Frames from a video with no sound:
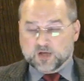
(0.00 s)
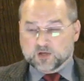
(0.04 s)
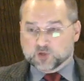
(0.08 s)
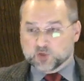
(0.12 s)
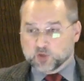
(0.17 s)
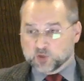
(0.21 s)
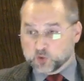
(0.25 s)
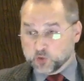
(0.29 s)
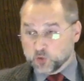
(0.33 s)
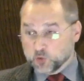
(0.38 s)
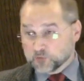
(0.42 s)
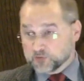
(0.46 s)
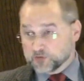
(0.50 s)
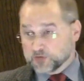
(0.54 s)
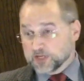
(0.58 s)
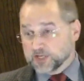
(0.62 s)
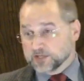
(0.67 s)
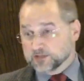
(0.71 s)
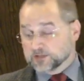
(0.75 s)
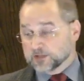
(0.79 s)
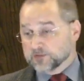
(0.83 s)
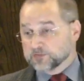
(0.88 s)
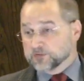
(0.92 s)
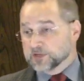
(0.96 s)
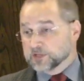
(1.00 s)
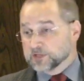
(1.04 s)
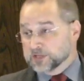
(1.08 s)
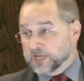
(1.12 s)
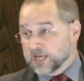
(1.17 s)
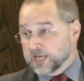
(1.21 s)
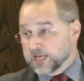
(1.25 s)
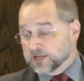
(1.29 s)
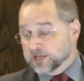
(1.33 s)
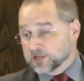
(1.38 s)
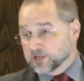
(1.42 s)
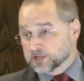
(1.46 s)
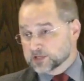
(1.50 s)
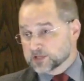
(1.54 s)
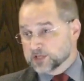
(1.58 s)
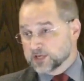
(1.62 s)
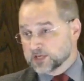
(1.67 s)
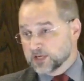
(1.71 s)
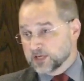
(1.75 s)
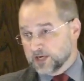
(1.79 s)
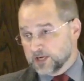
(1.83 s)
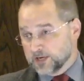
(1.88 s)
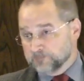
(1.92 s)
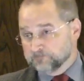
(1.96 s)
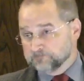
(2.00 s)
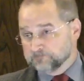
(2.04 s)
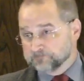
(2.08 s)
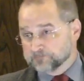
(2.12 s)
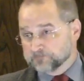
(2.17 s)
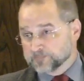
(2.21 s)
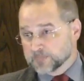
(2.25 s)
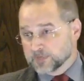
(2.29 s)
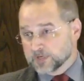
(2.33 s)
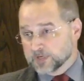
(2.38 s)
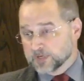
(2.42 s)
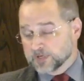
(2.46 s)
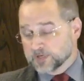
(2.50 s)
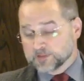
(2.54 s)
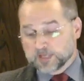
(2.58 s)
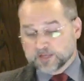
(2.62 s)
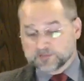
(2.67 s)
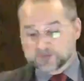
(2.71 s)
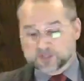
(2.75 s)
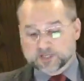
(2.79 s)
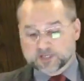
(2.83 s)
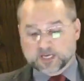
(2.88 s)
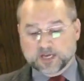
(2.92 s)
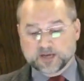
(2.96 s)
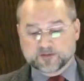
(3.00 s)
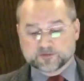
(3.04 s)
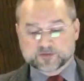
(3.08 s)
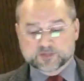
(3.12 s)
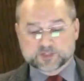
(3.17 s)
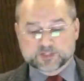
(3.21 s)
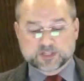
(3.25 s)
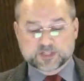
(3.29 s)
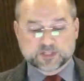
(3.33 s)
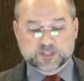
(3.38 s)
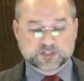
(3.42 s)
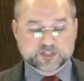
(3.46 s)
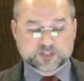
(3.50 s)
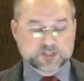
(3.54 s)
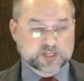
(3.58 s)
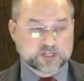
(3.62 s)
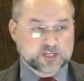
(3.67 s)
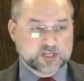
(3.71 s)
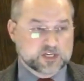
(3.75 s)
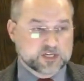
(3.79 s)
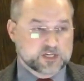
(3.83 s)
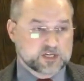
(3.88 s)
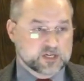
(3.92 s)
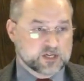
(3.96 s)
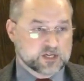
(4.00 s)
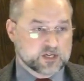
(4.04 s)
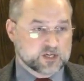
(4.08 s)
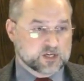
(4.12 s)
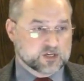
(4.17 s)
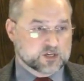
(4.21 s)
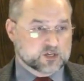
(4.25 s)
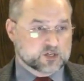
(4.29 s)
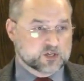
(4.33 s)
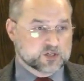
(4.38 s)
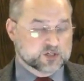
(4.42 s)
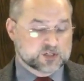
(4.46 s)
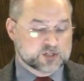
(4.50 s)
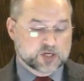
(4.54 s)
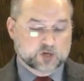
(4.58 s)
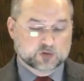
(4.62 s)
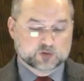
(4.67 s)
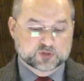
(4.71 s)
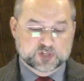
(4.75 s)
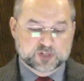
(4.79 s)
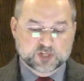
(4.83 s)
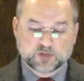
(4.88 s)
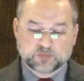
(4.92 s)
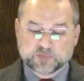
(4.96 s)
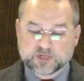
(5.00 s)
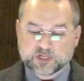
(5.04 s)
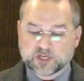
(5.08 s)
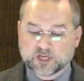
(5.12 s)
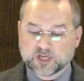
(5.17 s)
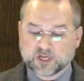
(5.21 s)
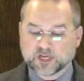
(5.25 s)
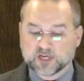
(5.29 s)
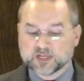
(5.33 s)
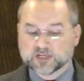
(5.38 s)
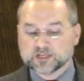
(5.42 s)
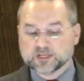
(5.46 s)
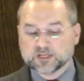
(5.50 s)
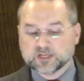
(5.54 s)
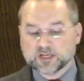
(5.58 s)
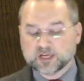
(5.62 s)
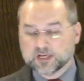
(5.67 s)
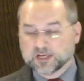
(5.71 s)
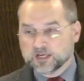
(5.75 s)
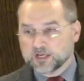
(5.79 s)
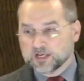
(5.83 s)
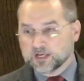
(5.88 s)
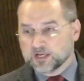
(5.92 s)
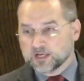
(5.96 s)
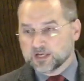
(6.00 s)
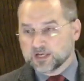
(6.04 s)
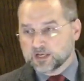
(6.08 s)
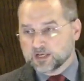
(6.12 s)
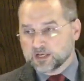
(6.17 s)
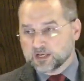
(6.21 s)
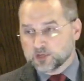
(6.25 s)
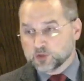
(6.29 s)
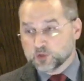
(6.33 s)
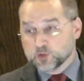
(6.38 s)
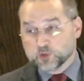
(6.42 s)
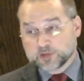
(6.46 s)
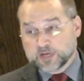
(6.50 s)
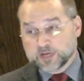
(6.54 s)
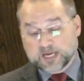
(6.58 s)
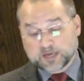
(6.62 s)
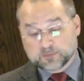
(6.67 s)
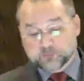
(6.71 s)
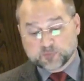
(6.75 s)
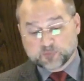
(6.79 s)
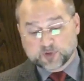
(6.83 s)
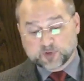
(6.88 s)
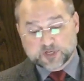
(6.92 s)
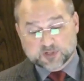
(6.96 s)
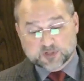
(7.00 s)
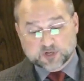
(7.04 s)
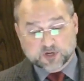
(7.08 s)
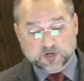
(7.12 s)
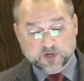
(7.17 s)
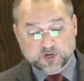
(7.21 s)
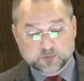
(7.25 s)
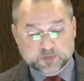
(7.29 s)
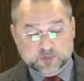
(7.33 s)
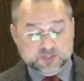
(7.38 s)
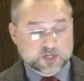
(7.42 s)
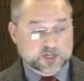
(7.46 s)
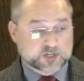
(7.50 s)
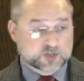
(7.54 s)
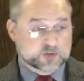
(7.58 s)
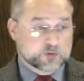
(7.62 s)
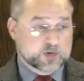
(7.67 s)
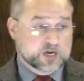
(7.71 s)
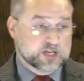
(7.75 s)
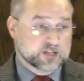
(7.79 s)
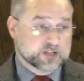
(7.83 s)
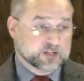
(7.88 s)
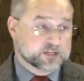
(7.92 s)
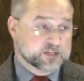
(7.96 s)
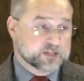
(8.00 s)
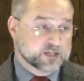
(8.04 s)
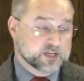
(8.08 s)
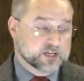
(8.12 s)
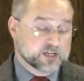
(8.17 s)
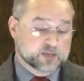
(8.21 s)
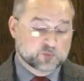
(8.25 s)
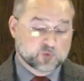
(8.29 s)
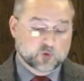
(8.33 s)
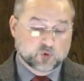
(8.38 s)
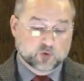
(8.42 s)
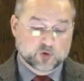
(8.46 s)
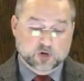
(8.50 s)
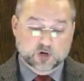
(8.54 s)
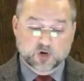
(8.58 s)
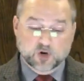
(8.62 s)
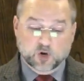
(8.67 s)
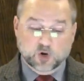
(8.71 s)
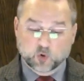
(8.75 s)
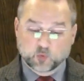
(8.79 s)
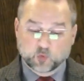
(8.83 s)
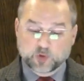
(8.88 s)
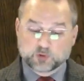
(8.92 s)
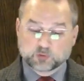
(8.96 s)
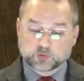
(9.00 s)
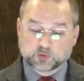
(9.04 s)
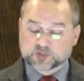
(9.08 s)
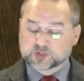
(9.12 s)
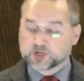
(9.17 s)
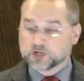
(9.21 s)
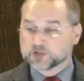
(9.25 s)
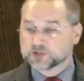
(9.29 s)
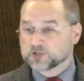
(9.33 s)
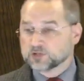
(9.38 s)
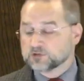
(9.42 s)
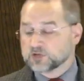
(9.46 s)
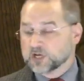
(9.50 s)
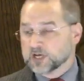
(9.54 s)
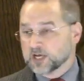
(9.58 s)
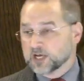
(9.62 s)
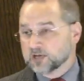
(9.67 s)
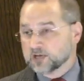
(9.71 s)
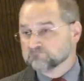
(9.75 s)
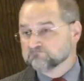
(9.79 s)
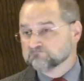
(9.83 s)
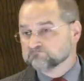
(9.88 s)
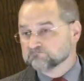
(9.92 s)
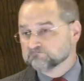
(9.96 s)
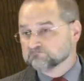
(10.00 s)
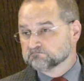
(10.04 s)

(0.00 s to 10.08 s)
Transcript: Do you think that the day could come that the FCC could tell GBN, you can't preach on homosexuality anymore or we will shut you down?